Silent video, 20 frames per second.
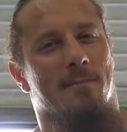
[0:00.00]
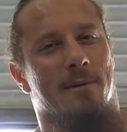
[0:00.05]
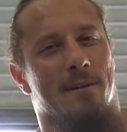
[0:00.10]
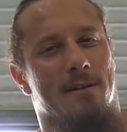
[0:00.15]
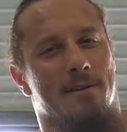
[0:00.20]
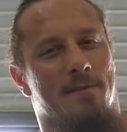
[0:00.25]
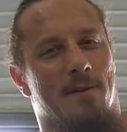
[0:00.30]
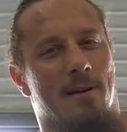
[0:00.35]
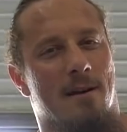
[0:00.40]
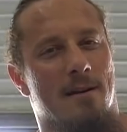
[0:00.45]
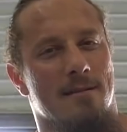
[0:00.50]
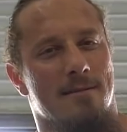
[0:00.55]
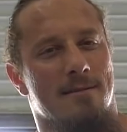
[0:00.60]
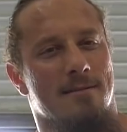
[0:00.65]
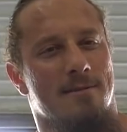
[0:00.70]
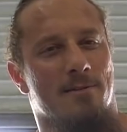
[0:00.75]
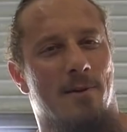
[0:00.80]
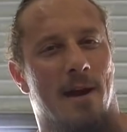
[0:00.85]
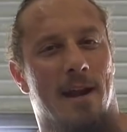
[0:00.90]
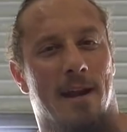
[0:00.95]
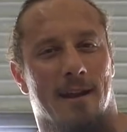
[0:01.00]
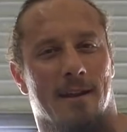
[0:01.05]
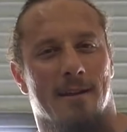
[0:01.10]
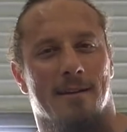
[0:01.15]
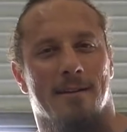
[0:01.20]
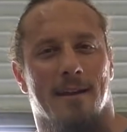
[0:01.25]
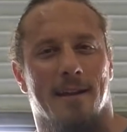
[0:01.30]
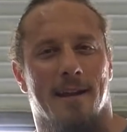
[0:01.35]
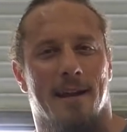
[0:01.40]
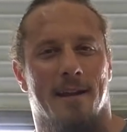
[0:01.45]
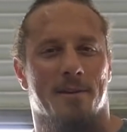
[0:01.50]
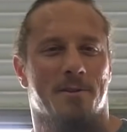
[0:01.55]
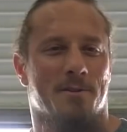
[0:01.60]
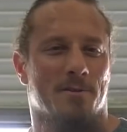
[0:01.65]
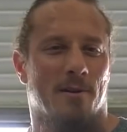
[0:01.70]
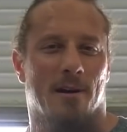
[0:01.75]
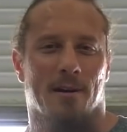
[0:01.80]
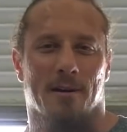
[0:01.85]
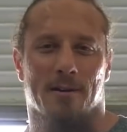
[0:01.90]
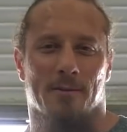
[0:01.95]
But as far as training and getting
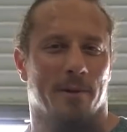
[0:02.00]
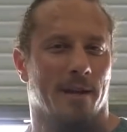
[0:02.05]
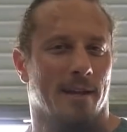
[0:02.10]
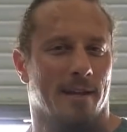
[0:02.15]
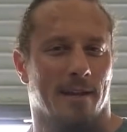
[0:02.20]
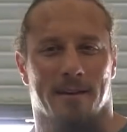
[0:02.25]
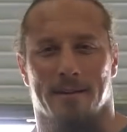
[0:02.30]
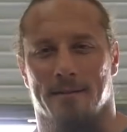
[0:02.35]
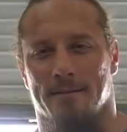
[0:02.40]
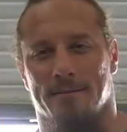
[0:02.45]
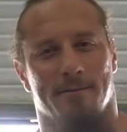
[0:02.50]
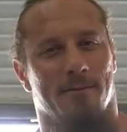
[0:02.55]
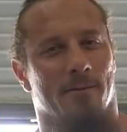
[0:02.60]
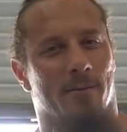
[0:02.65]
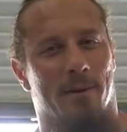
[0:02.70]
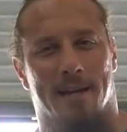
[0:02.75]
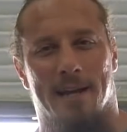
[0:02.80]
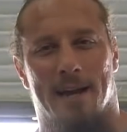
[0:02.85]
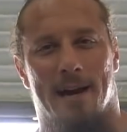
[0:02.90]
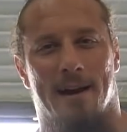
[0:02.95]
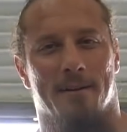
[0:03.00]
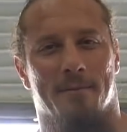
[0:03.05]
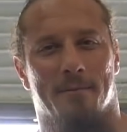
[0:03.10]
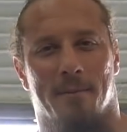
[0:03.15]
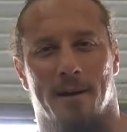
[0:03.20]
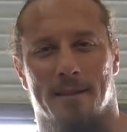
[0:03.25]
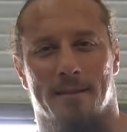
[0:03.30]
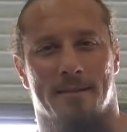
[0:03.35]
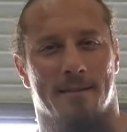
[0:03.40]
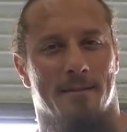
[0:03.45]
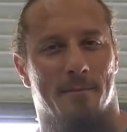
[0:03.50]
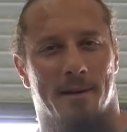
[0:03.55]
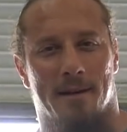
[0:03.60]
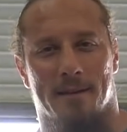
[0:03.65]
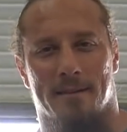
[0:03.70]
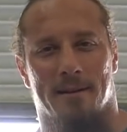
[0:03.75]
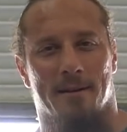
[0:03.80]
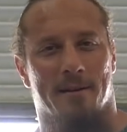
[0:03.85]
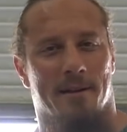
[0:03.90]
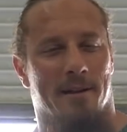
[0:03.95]
stronger week in, week out, month to
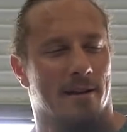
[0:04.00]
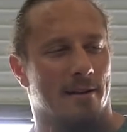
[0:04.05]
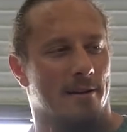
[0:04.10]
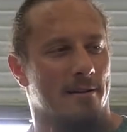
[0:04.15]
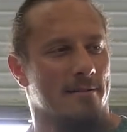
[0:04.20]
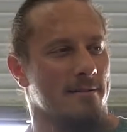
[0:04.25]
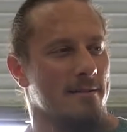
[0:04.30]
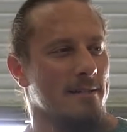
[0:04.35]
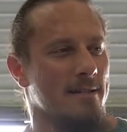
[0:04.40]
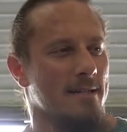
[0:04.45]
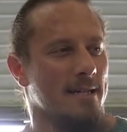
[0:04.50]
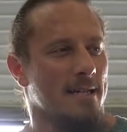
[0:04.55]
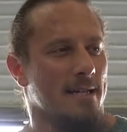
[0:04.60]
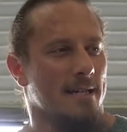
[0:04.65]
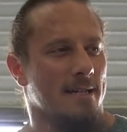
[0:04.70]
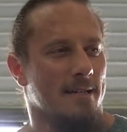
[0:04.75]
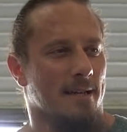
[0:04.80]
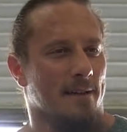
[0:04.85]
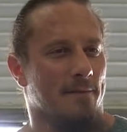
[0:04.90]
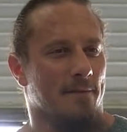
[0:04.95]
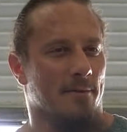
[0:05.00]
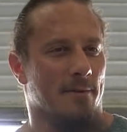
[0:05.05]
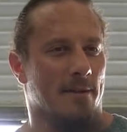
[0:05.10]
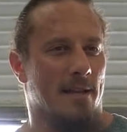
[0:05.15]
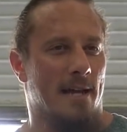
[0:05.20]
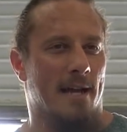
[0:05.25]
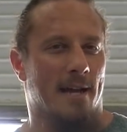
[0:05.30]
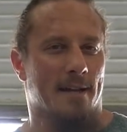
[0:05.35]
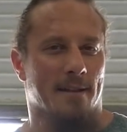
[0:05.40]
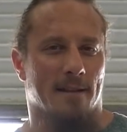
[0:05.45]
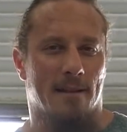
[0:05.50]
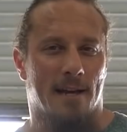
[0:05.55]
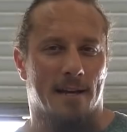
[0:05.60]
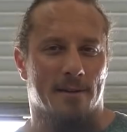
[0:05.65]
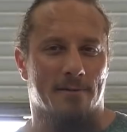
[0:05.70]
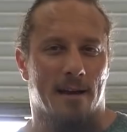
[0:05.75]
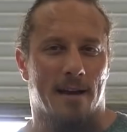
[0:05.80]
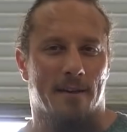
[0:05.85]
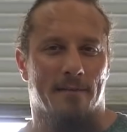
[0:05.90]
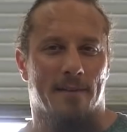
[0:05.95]
month, year to year, if you're relying on the
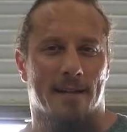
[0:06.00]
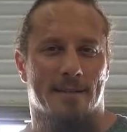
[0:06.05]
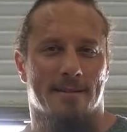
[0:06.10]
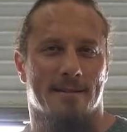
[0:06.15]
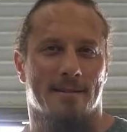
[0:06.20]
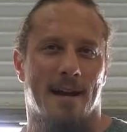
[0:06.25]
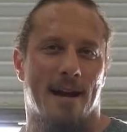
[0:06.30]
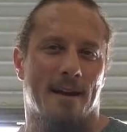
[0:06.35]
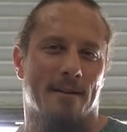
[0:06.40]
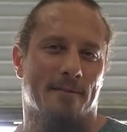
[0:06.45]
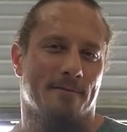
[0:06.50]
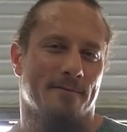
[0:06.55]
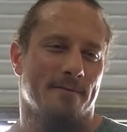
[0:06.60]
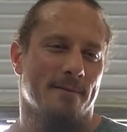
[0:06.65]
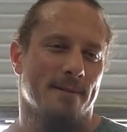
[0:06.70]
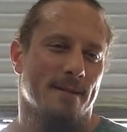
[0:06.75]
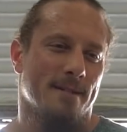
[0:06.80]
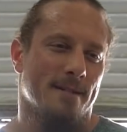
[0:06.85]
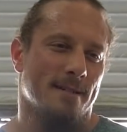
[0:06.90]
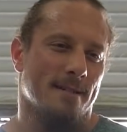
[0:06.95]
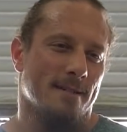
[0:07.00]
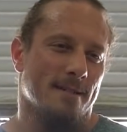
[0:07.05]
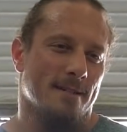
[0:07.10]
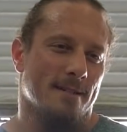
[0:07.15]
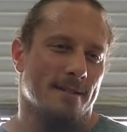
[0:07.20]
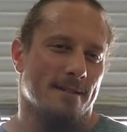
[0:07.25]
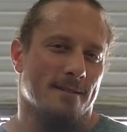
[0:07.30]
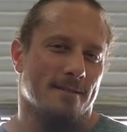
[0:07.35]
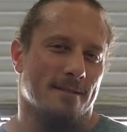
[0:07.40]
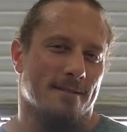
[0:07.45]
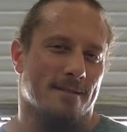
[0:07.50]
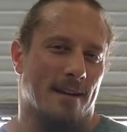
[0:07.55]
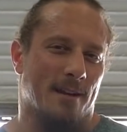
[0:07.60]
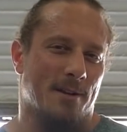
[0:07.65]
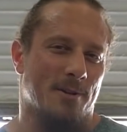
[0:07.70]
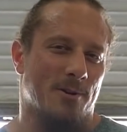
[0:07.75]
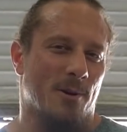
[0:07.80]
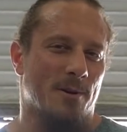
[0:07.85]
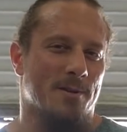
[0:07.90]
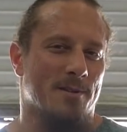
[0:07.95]
leg drive, that's it's
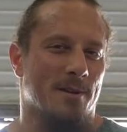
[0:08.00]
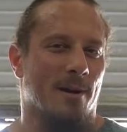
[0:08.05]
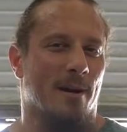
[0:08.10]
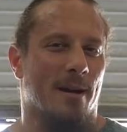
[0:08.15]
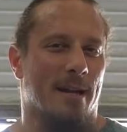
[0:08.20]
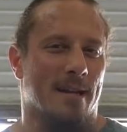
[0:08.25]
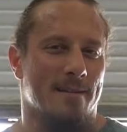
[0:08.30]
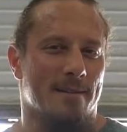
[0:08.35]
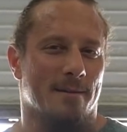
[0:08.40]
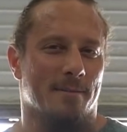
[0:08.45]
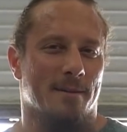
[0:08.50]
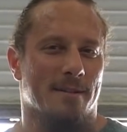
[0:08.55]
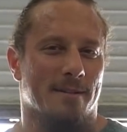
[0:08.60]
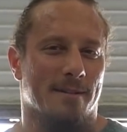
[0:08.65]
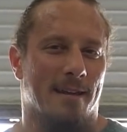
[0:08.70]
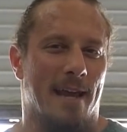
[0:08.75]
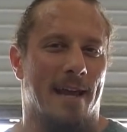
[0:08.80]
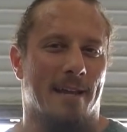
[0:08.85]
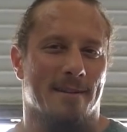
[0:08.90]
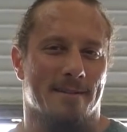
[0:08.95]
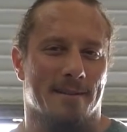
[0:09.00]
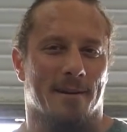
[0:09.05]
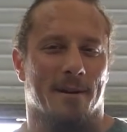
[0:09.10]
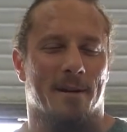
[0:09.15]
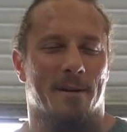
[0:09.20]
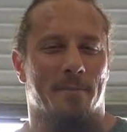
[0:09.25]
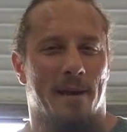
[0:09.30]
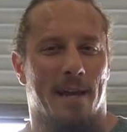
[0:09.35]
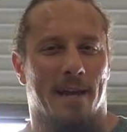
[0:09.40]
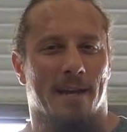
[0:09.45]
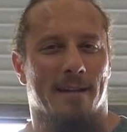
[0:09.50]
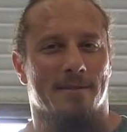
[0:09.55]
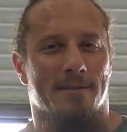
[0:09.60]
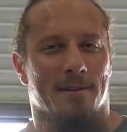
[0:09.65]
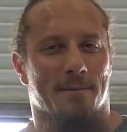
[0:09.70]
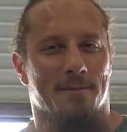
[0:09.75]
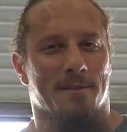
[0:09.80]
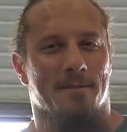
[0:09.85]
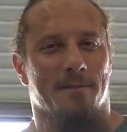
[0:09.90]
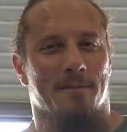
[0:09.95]
like short-circuiting some of the gains that you're going to make in
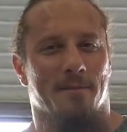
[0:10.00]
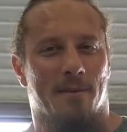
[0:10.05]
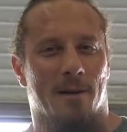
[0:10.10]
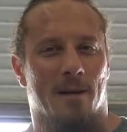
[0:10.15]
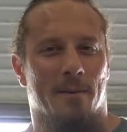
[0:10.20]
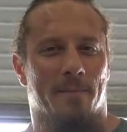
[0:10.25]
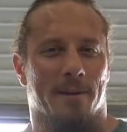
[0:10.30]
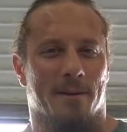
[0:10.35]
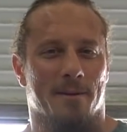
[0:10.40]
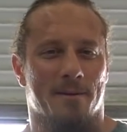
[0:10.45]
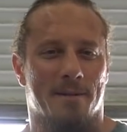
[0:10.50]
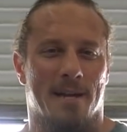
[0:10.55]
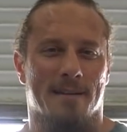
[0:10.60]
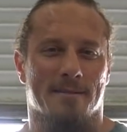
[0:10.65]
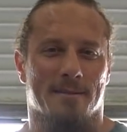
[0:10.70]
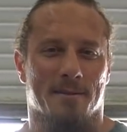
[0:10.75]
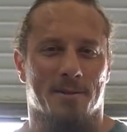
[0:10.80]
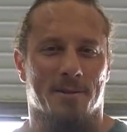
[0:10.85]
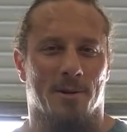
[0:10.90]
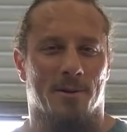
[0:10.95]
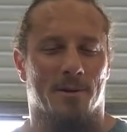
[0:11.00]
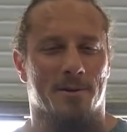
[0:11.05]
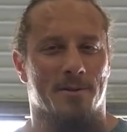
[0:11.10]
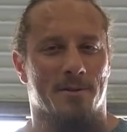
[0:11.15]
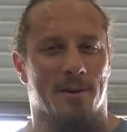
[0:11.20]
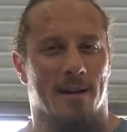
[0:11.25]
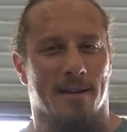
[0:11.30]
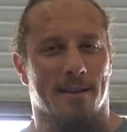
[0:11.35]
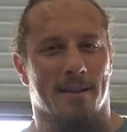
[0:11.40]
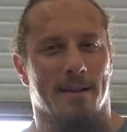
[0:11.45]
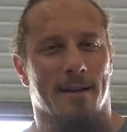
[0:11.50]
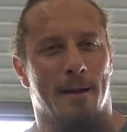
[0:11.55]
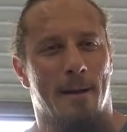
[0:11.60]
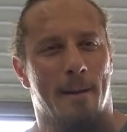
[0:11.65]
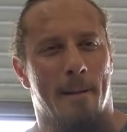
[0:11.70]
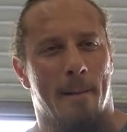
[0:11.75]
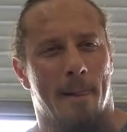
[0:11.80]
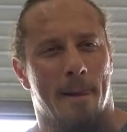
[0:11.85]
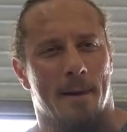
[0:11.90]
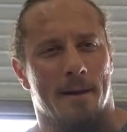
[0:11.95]
terms of developing your chest and shoulder
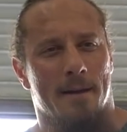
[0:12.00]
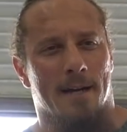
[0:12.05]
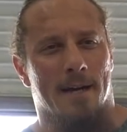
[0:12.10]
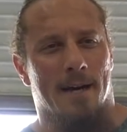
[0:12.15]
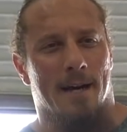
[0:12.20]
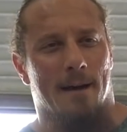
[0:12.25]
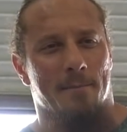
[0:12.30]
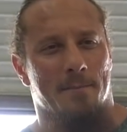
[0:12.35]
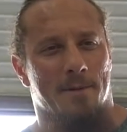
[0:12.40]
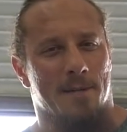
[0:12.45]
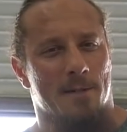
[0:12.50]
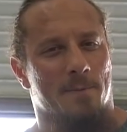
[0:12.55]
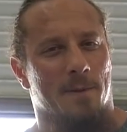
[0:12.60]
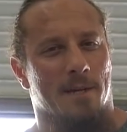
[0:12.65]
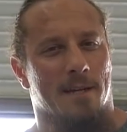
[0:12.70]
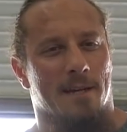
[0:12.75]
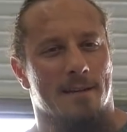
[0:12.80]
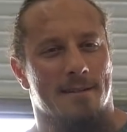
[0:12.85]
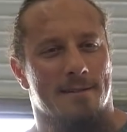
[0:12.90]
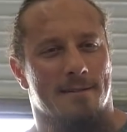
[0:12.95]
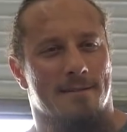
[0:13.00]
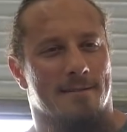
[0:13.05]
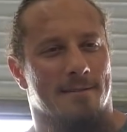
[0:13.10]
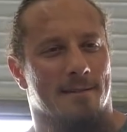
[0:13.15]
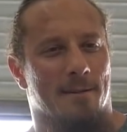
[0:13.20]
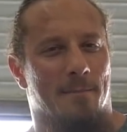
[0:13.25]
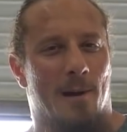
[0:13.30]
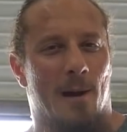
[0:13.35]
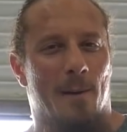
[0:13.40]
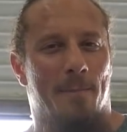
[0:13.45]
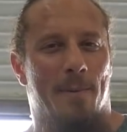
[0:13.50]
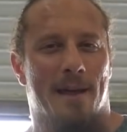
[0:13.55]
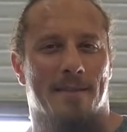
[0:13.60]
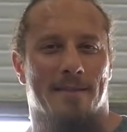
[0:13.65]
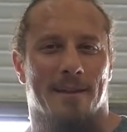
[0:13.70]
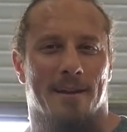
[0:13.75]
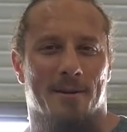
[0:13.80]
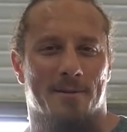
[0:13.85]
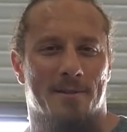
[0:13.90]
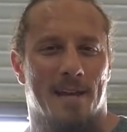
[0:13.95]
strength. Just because the bar
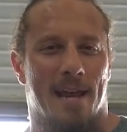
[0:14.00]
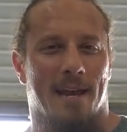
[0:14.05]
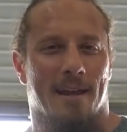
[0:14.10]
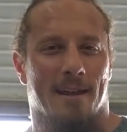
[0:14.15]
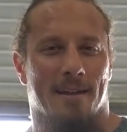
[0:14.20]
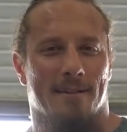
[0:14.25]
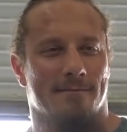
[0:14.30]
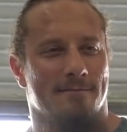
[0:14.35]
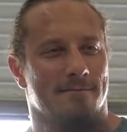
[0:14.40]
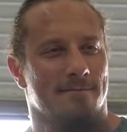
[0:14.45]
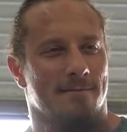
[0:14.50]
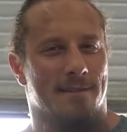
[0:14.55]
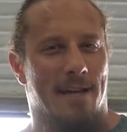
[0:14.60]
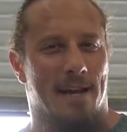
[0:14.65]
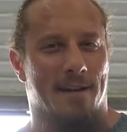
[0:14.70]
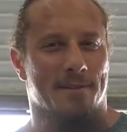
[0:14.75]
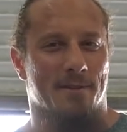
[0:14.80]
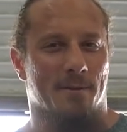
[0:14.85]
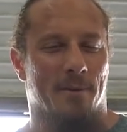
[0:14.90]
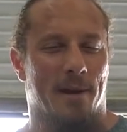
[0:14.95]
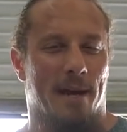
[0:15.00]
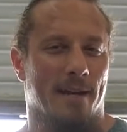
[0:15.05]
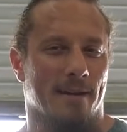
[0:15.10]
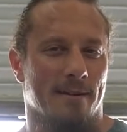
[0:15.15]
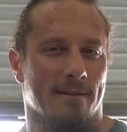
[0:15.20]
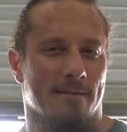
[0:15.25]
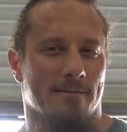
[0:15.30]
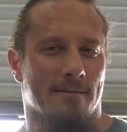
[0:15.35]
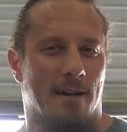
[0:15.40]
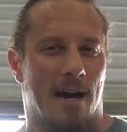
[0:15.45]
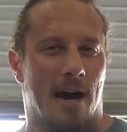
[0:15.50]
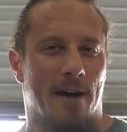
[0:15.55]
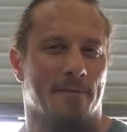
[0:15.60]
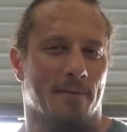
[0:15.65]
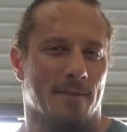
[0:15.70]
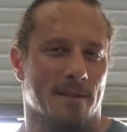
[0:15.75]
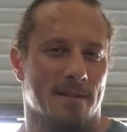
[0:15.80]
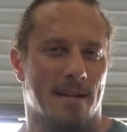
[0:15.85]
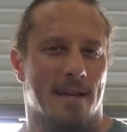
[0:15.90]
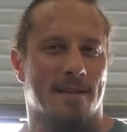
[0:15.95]
path that you're taking takes the weight
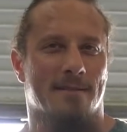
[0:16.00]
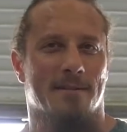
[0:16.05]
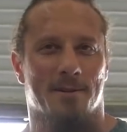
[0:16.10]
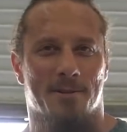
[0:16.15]
off of the chest